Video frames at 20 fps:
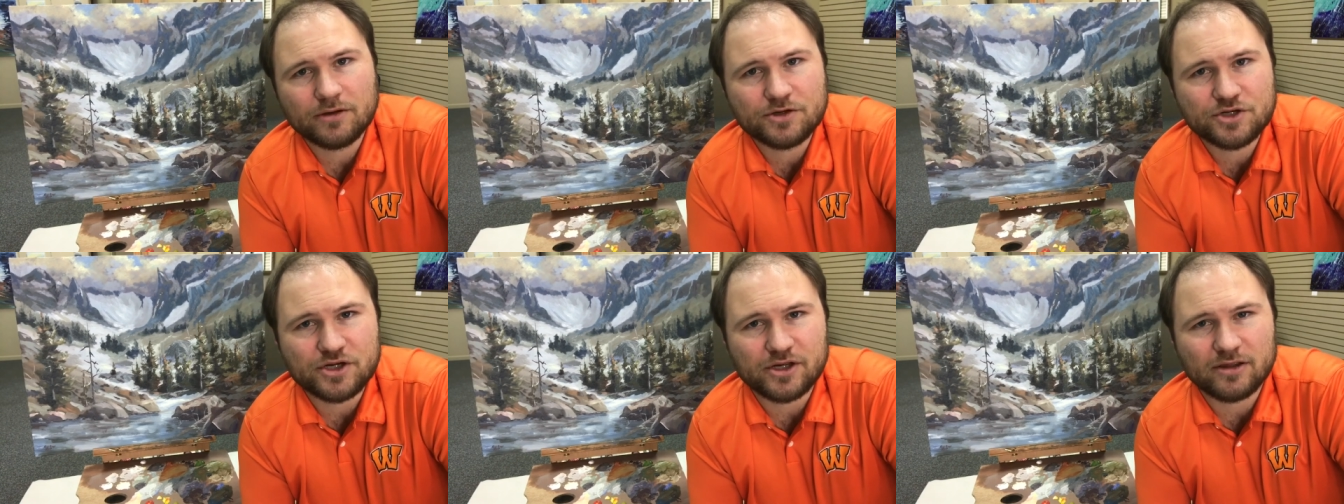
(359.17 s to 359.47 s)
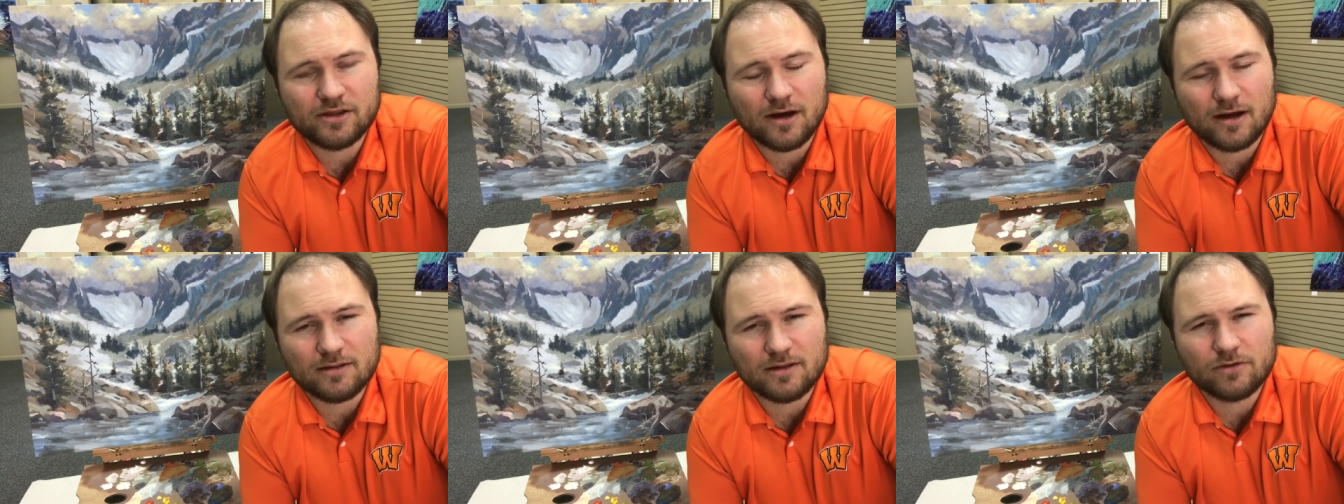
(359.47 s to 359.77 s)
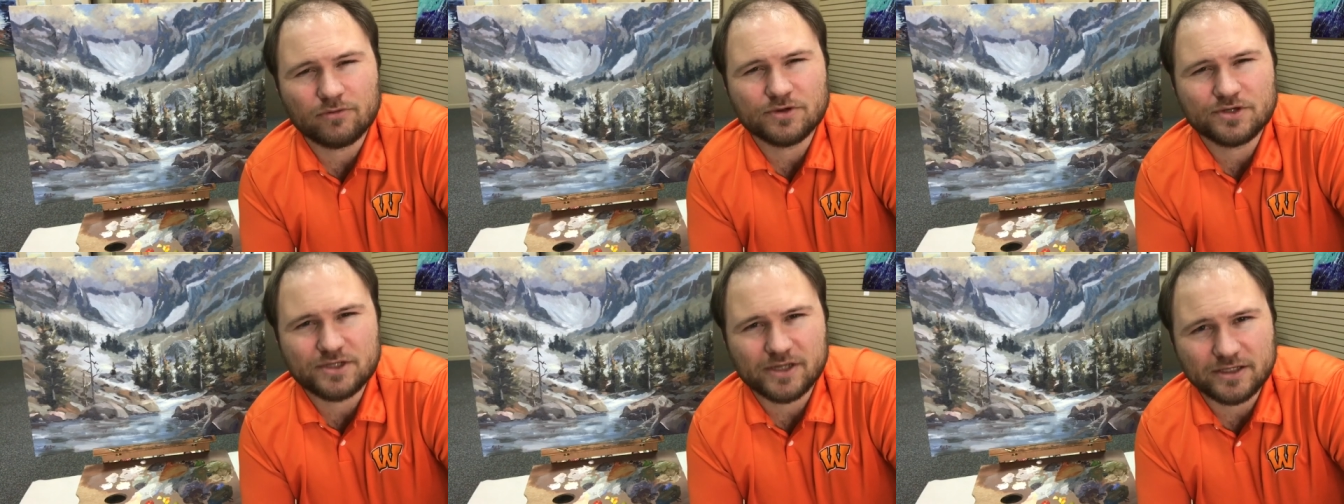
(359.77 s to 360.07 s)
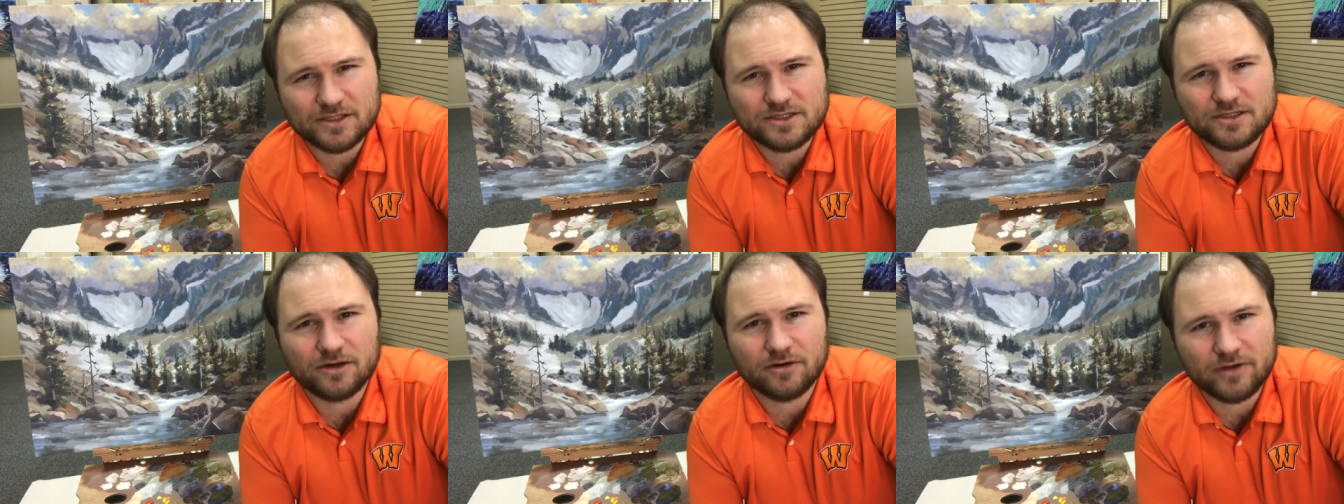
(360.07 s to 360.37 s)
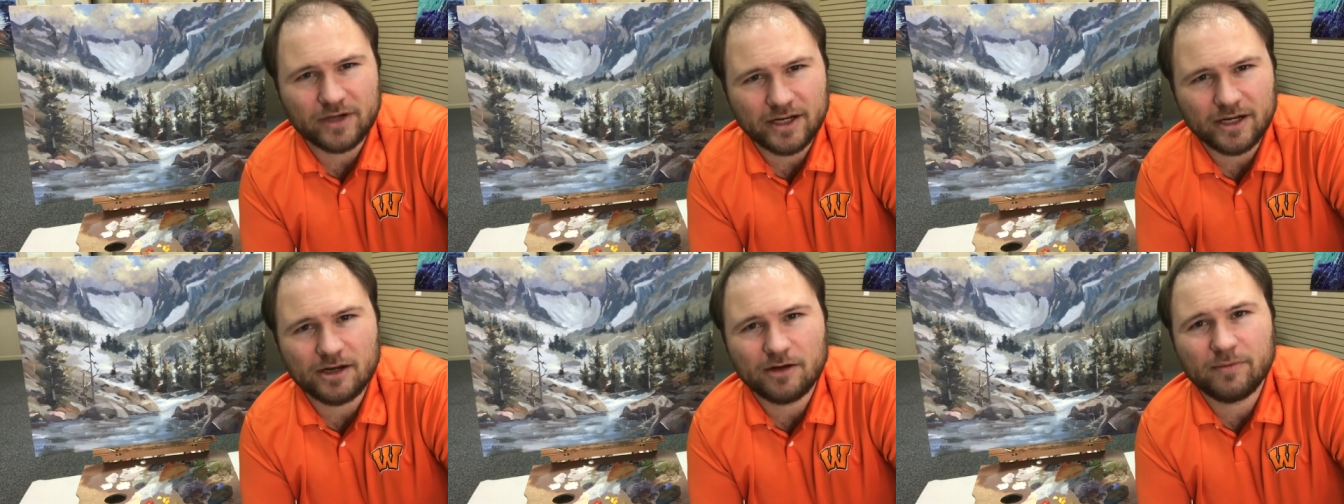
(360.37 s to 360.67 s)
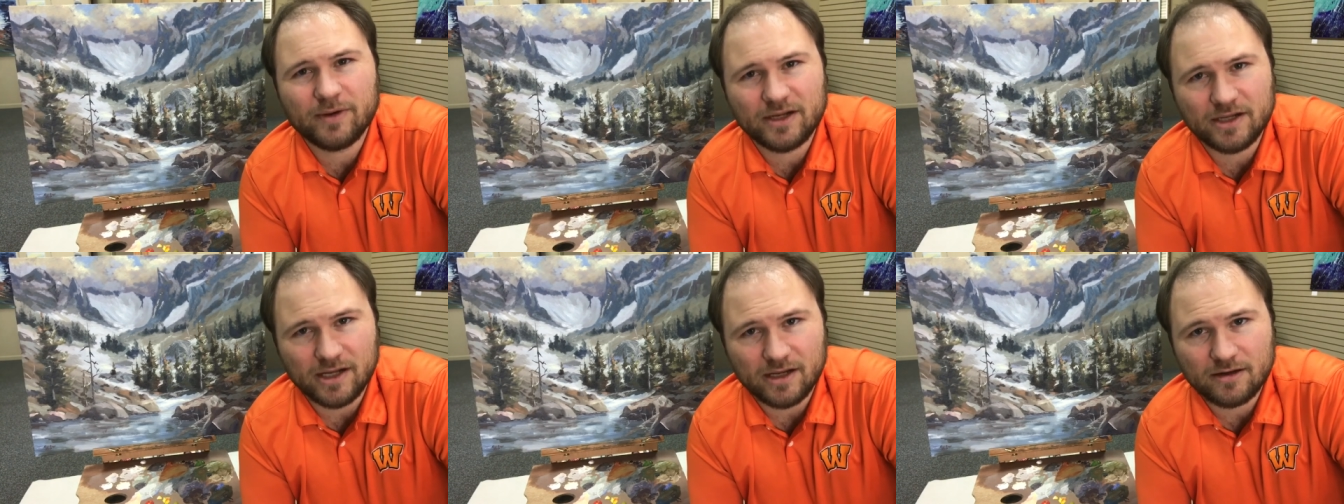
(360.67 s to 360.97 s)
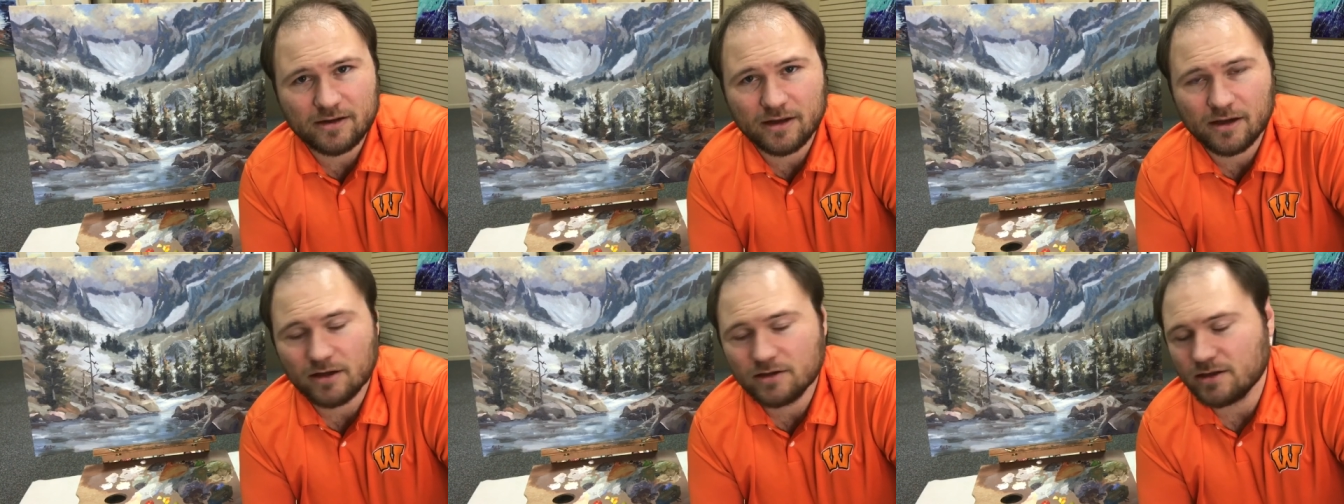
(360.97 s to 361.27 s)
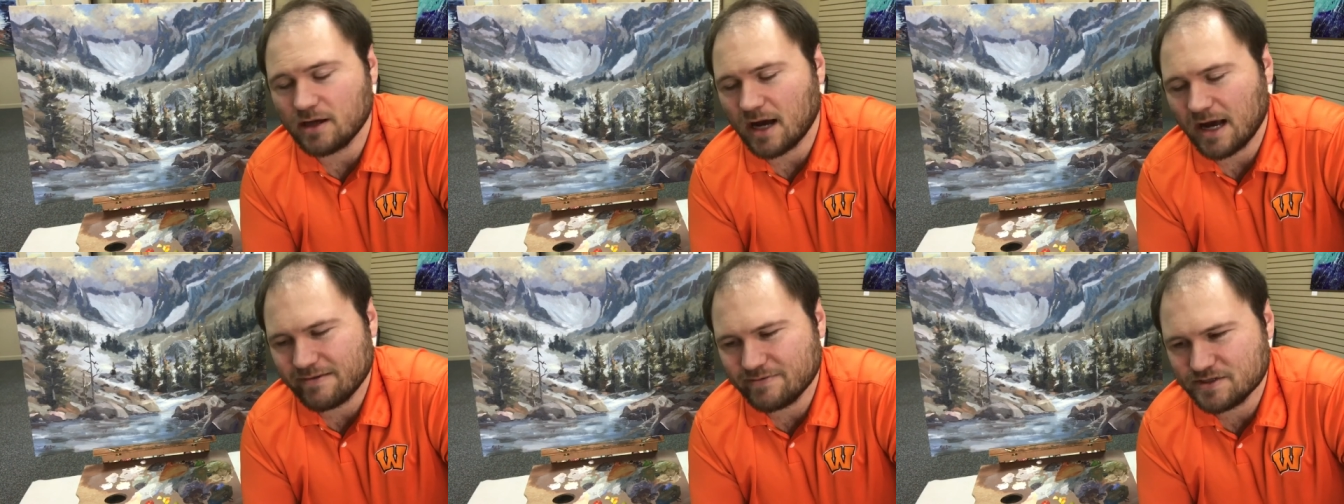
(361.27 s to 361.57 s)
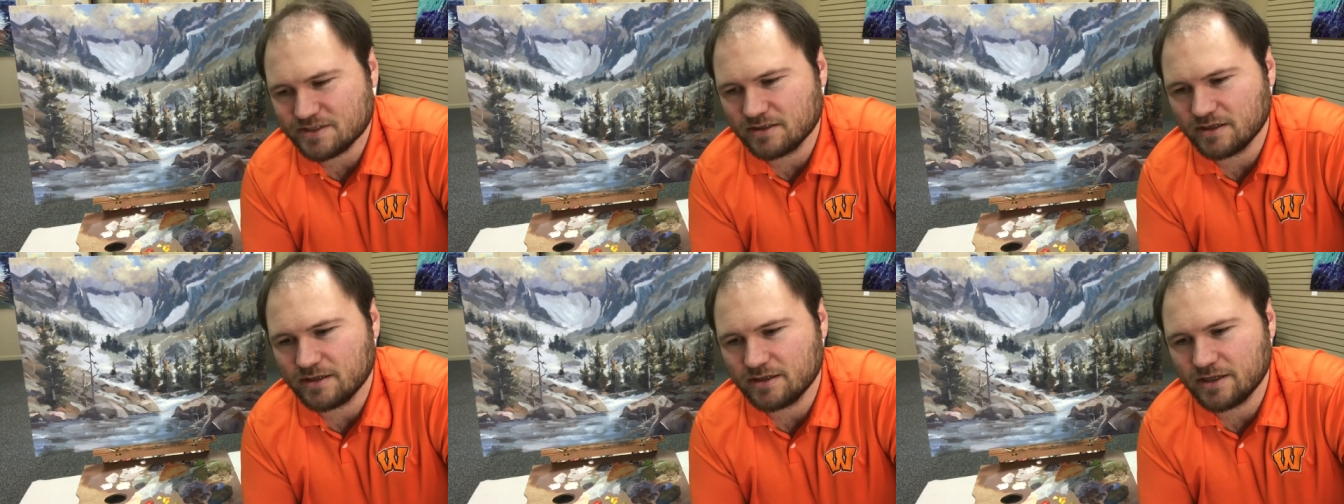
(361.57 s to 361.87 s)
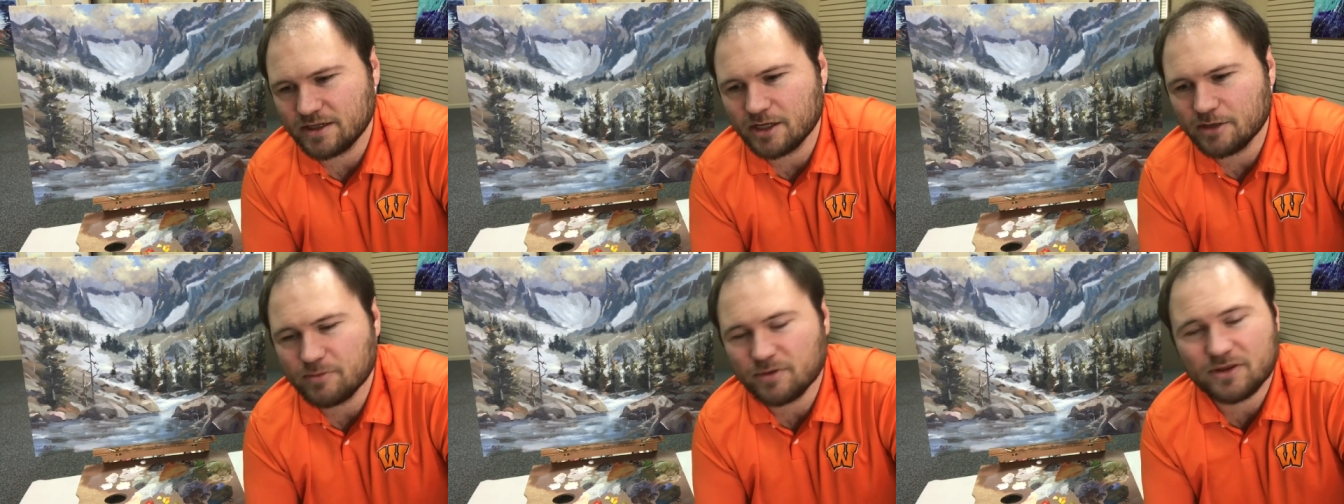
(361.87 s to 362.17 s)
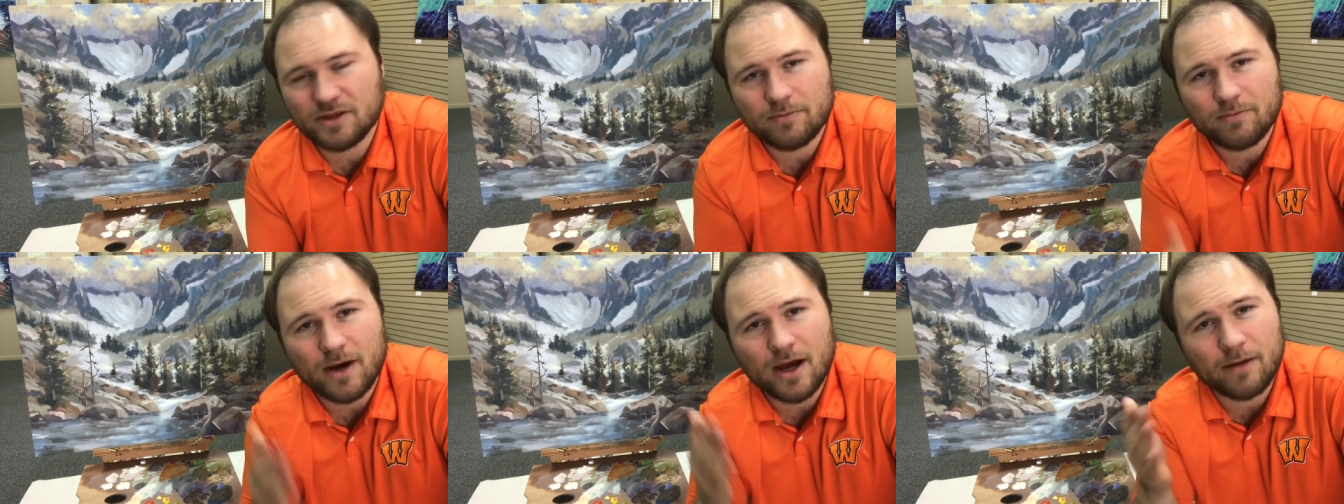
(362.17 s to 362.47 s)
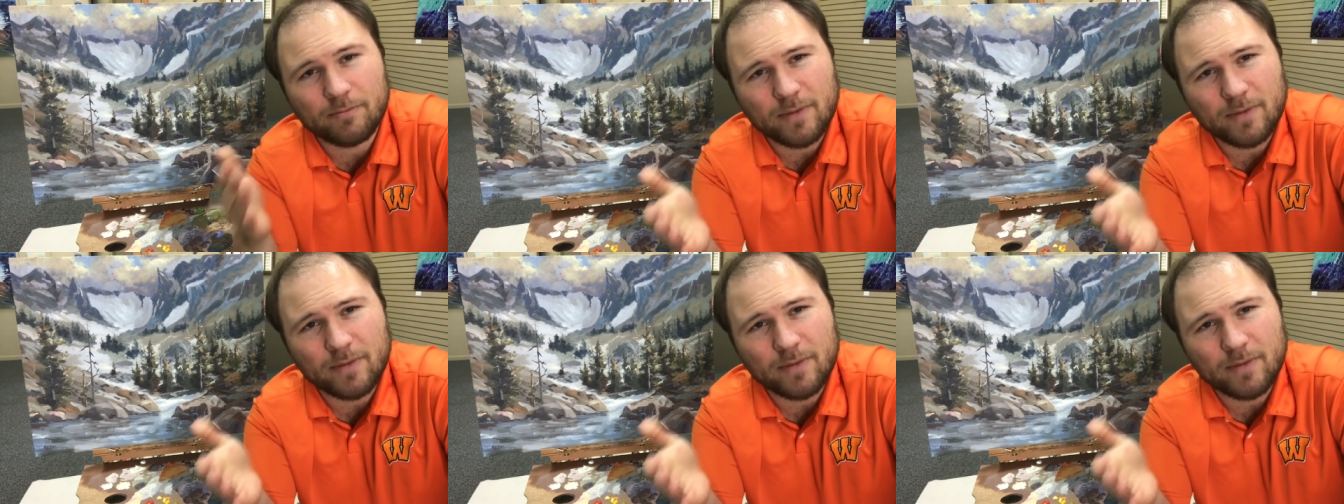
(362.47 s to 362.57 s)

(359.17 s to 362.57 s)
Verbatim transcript: She thought it still needed to be detailed. Obviously it did. But then my